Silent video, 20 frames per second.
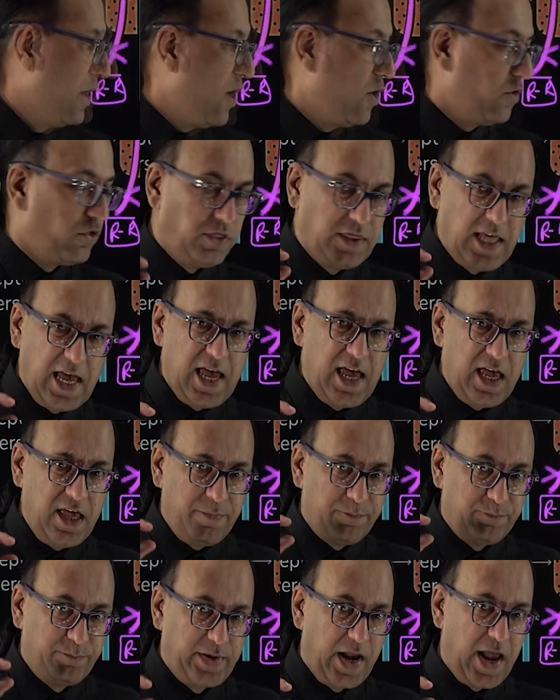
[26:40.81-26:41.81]
Now, they
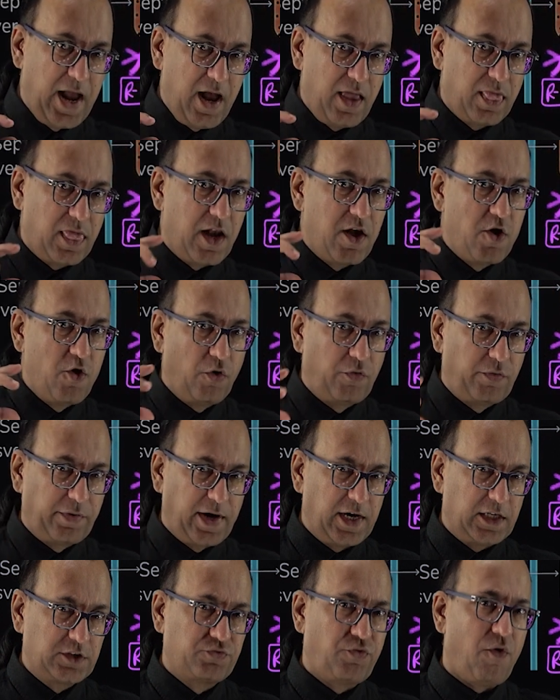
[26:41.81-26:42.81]
bring the
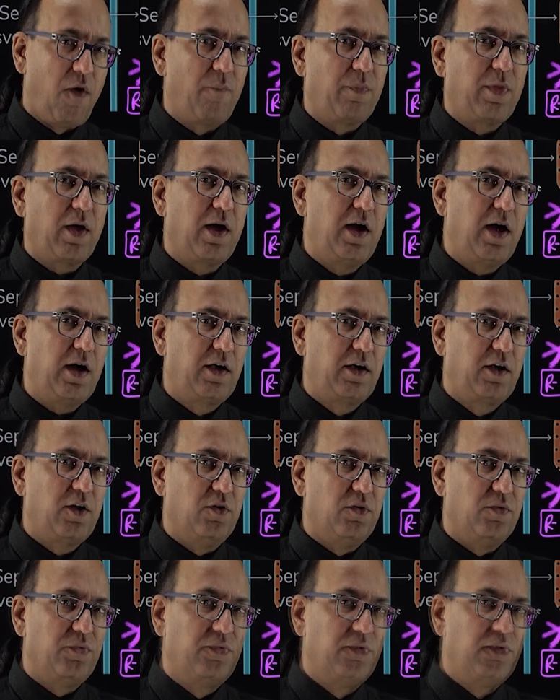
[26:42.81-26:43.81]
nutrients from the gut
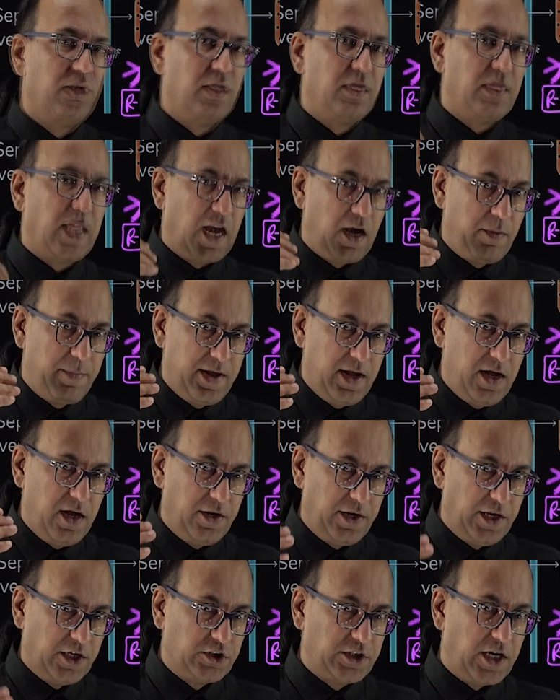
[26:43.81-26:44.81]
tube that will be
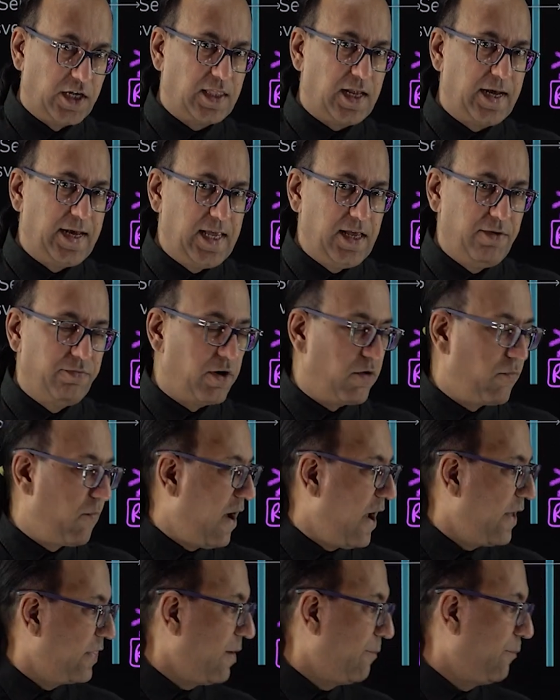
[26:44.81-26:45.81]
reaching the liver
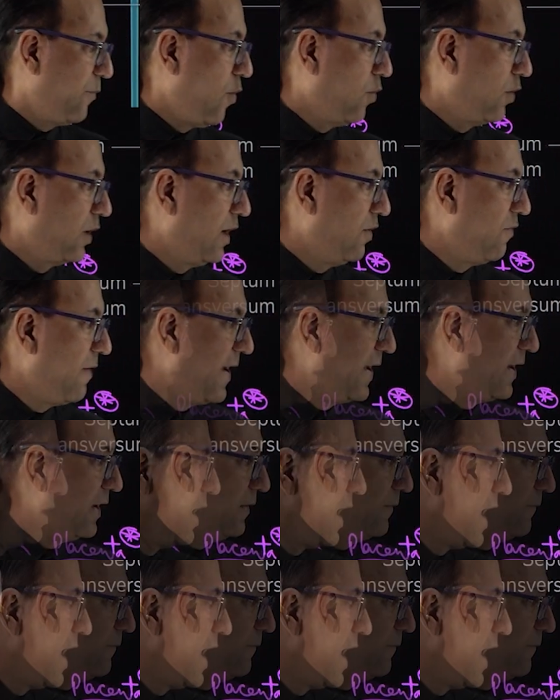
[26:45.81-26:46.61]
via the portal vein.